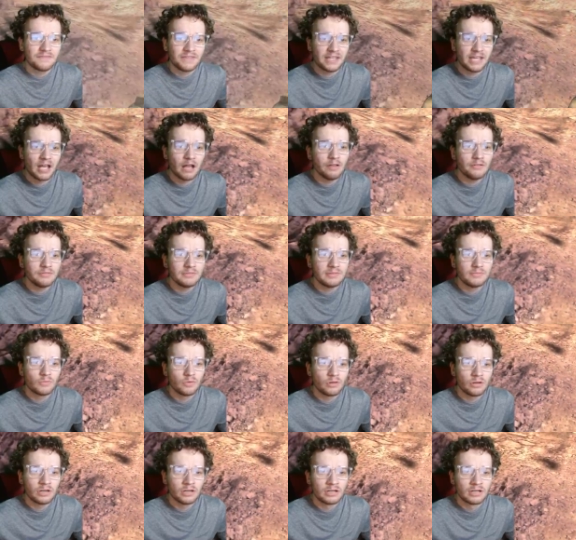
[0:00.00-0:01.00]
they helped me
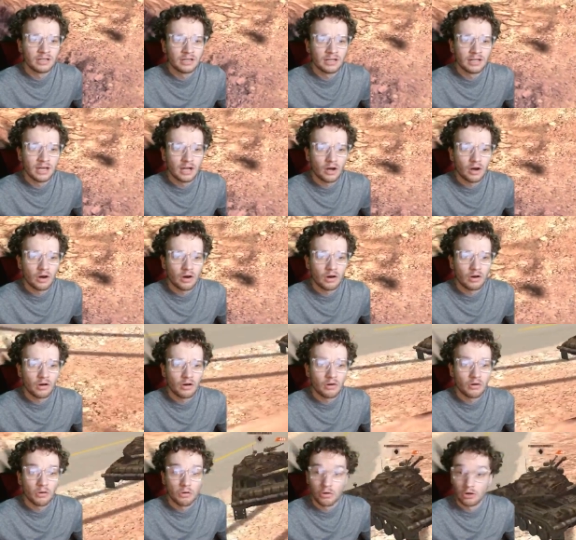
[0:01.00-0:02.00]
more,
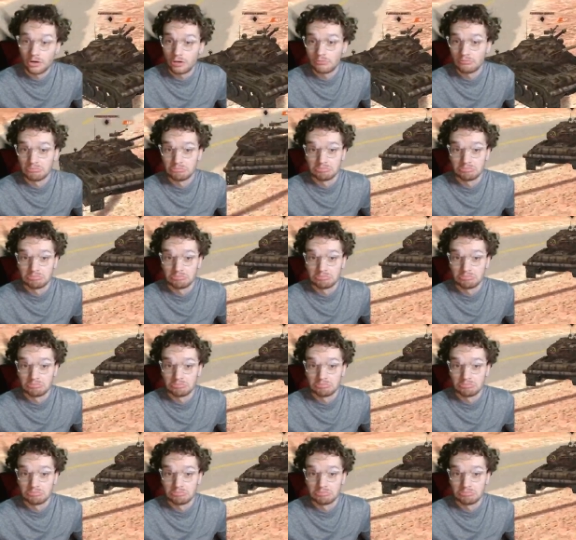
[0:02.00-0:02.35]
or